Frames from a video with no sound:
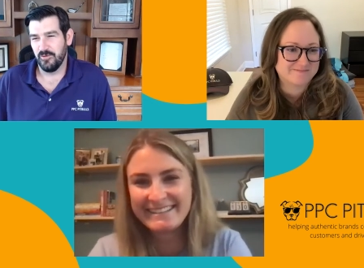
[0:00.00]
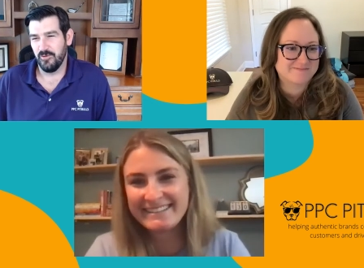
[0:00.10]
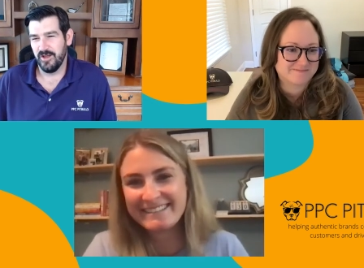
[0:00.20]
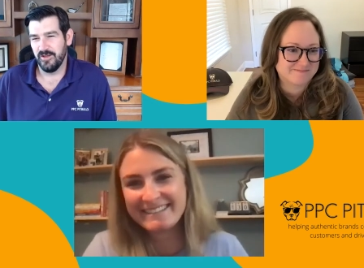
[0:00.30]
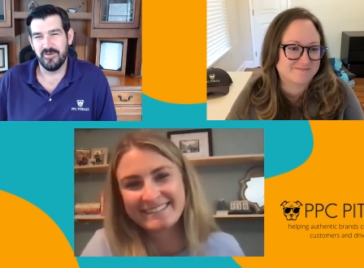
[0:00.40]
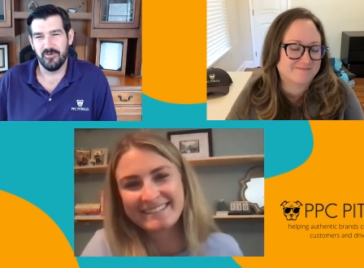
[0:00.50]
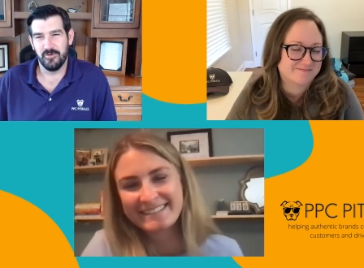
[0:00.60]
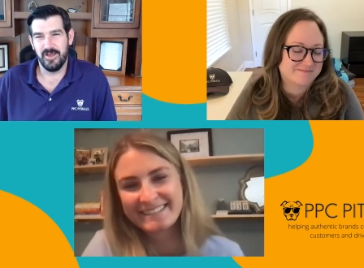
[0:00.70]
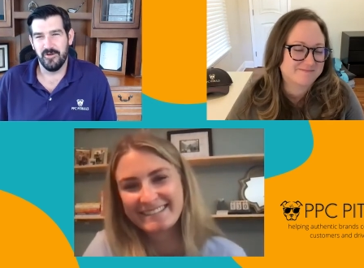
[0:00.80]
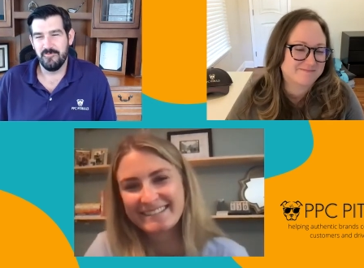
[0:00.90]
Speaker 1: been really really
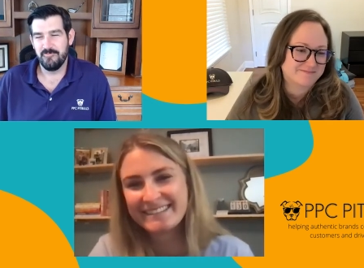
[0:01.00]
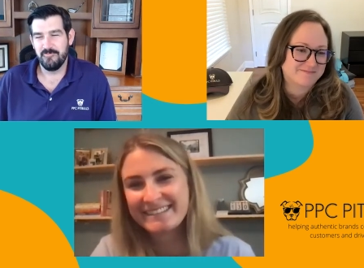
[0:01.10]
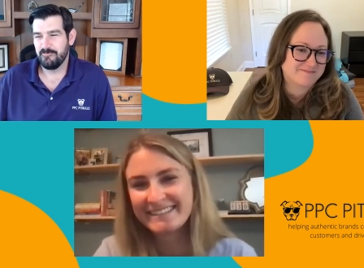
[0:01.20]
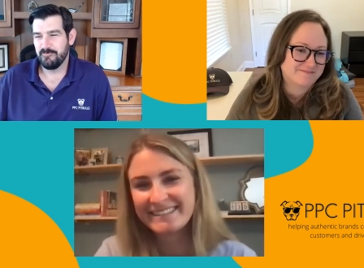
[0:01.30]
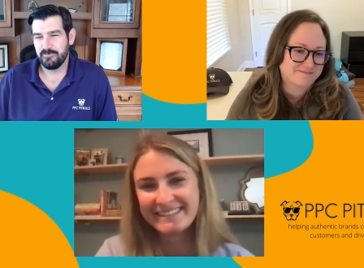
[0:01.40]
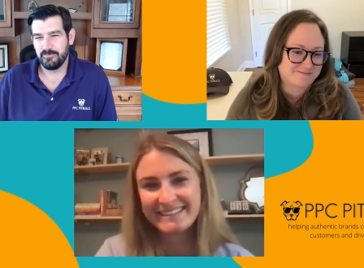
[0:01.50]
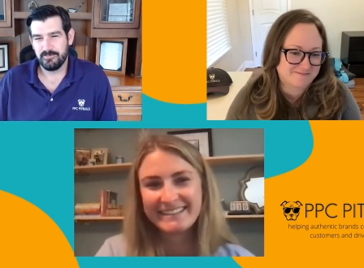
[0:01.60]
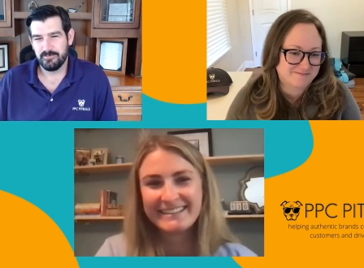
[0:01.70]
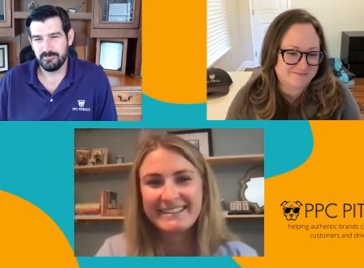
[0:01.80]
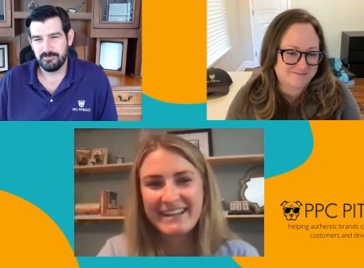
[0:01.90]
helpful.
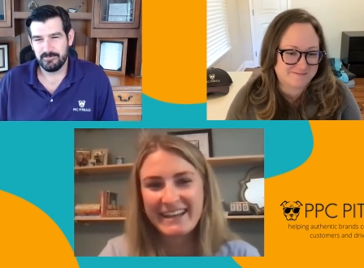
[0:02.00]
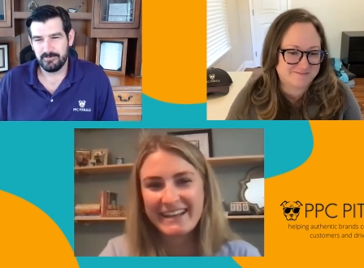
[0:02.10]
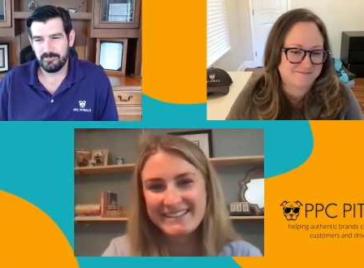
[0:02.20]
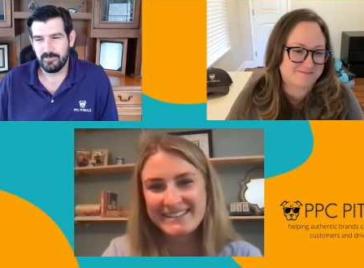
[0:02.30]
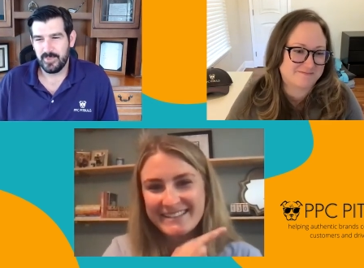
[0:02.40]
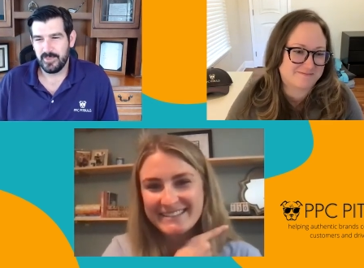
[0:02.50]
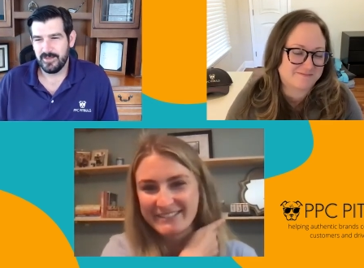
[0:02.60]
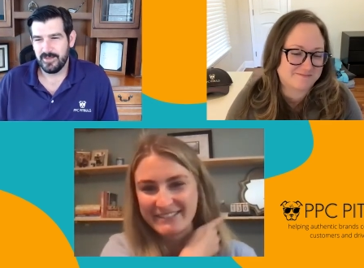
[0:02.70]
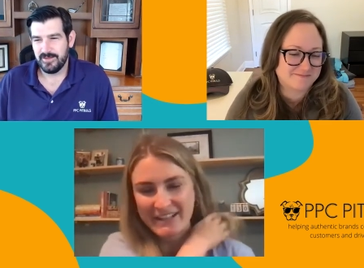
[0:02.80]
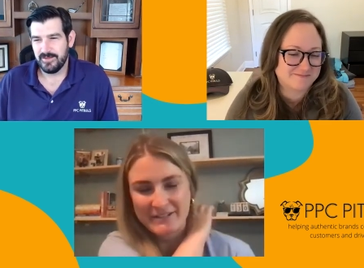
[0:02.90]
Speaker 2: Thanks.
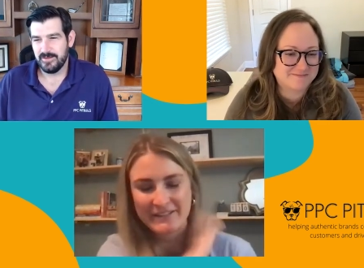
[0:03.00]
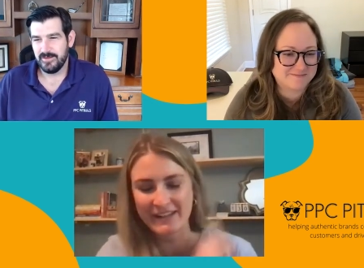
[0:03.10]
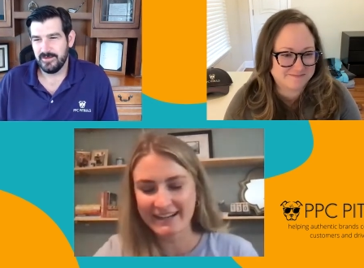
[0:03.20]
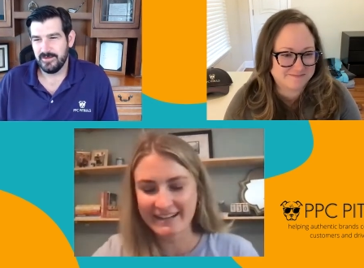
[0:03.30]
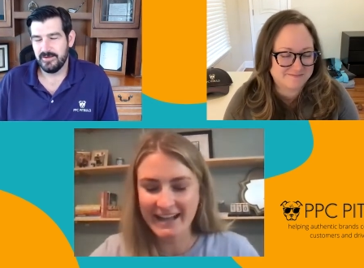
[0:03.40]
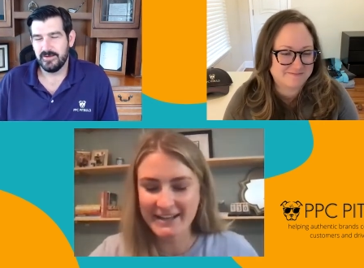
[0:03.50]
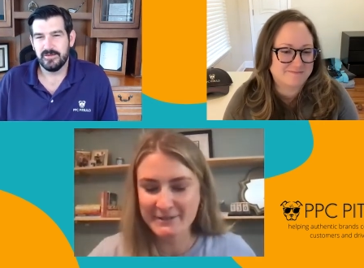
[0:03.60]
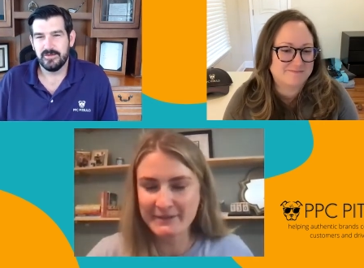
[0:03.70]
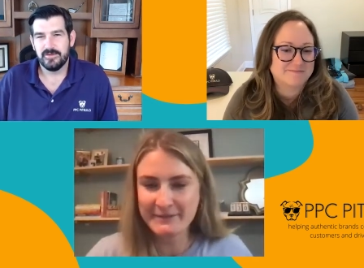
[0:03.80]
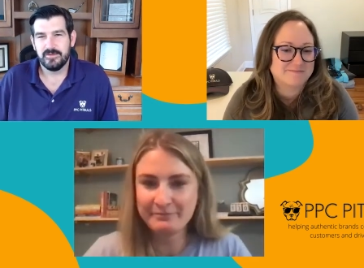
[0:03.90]
Glad, glad it has
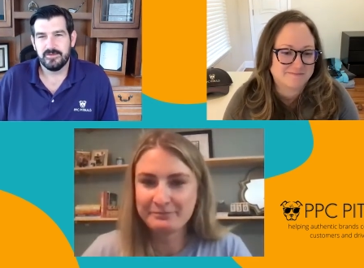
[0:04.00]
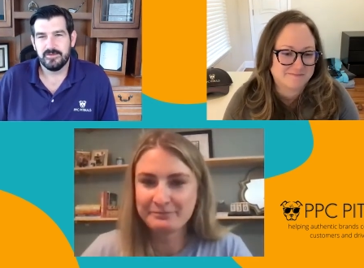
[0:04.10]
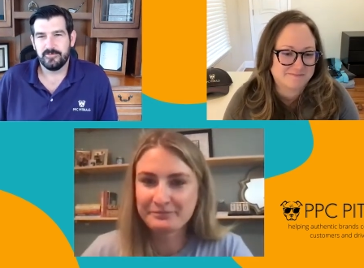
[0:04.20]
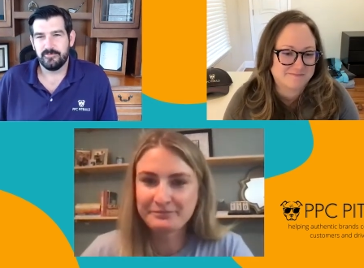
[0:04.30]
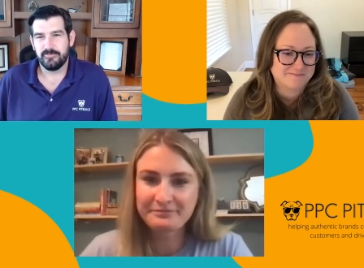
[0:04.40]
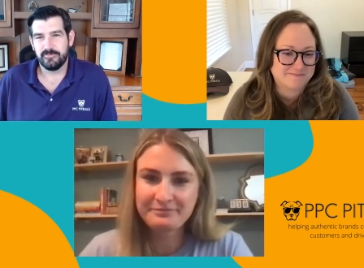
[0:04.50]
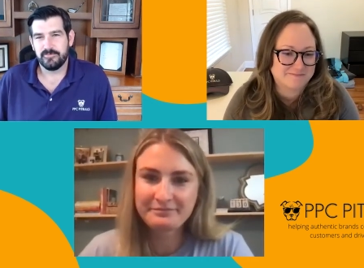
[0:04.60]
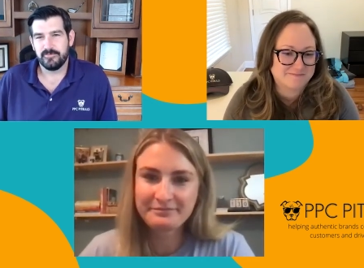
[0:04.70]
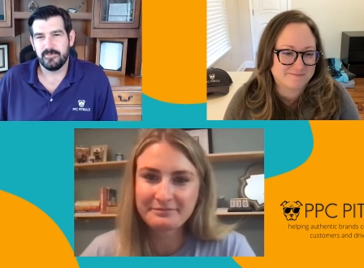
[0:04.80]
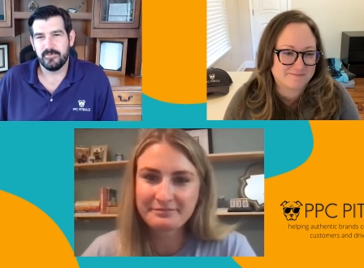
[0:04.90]
been.
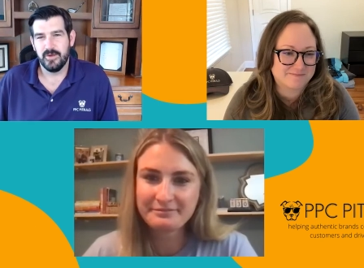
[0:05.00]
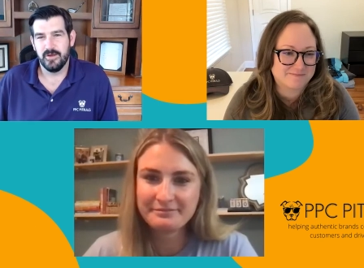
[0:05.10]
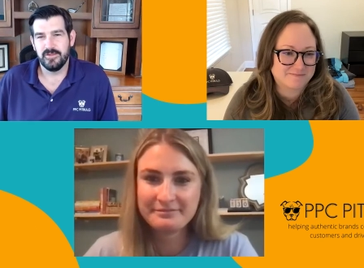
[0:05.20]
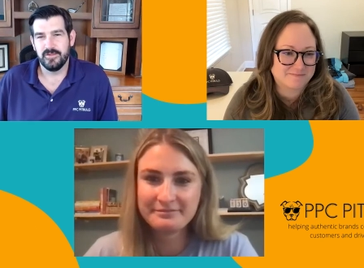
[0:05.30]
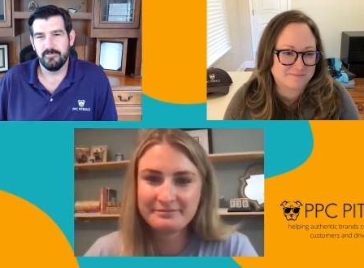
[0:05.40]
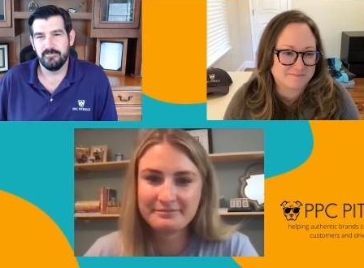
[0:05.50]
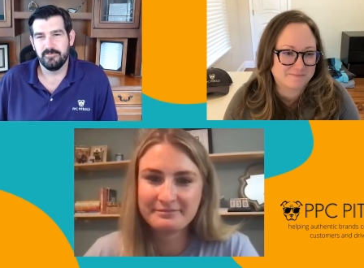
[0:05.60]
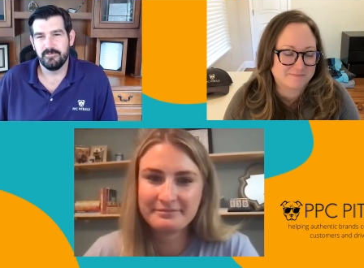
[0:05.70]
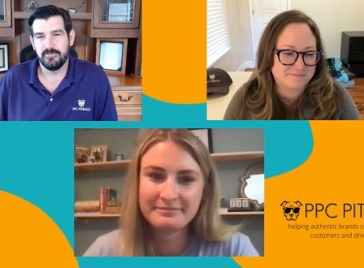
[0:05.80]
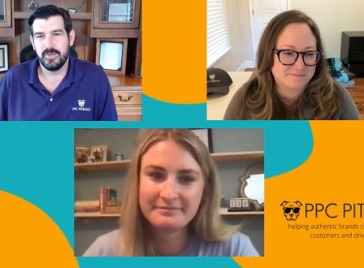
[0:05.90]
Speaker 1: Awesome.
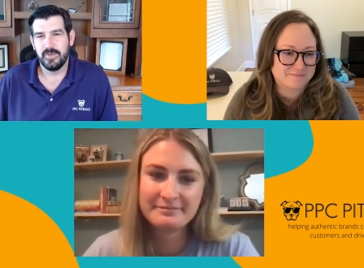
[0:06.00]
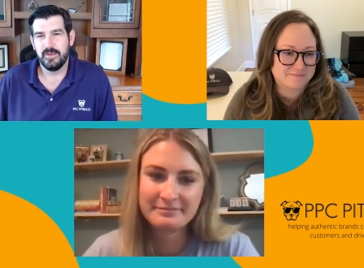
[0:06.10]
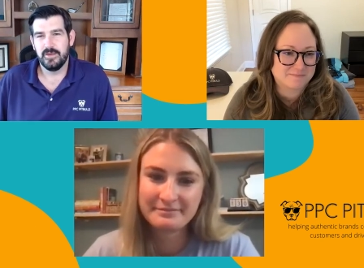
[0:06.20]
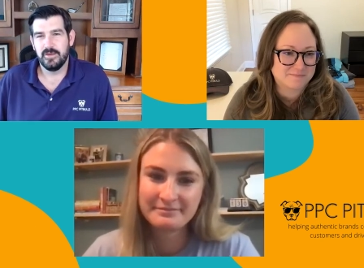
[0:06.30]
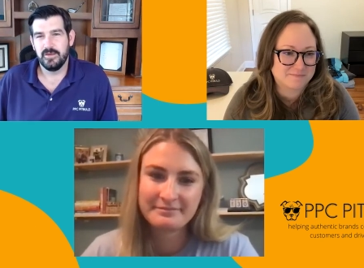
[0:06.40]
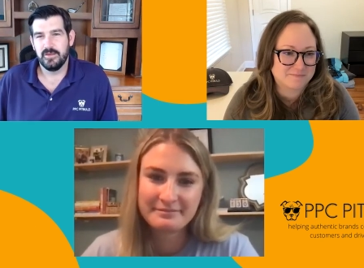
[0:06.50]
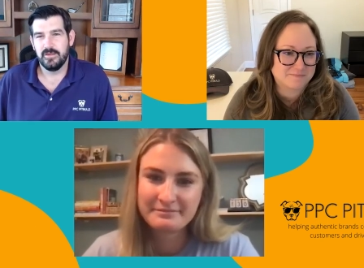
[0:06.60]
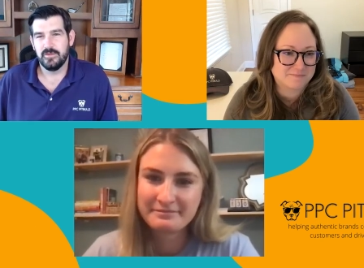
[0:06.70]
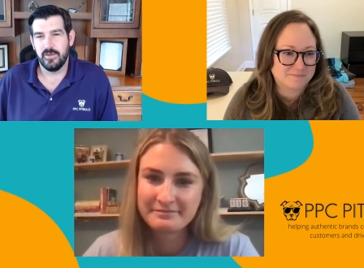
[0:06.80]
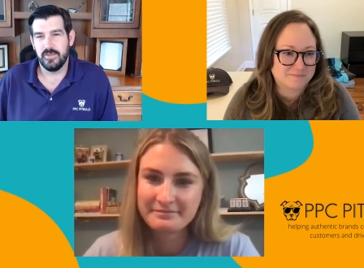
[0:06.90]

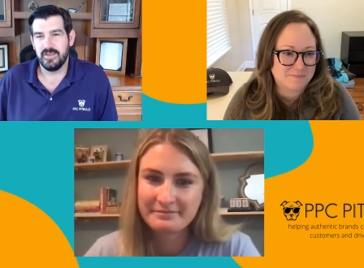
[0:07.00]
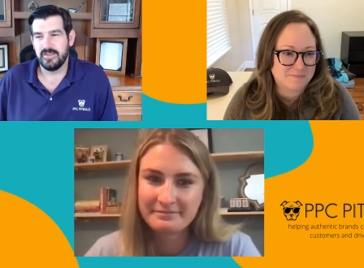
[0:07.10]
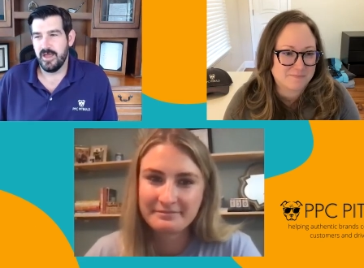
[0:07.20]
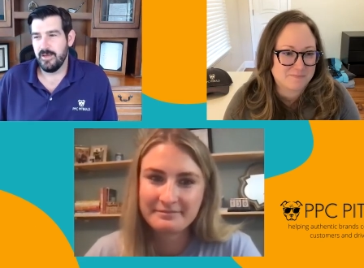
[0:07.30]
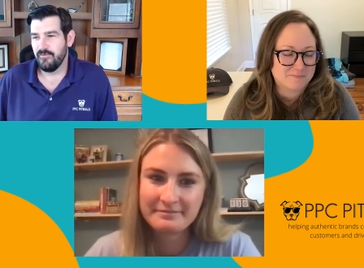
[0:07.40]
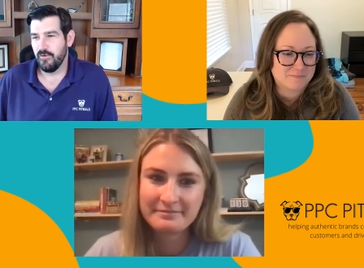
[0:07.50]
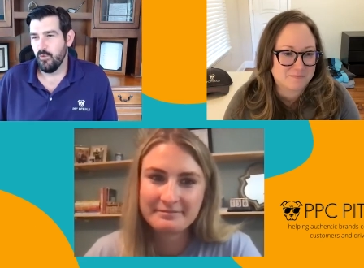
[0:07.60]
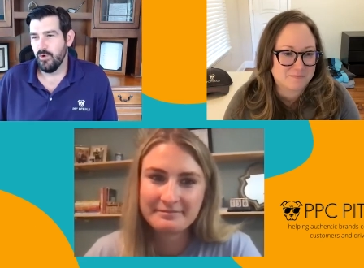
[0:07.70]
So I think it's time for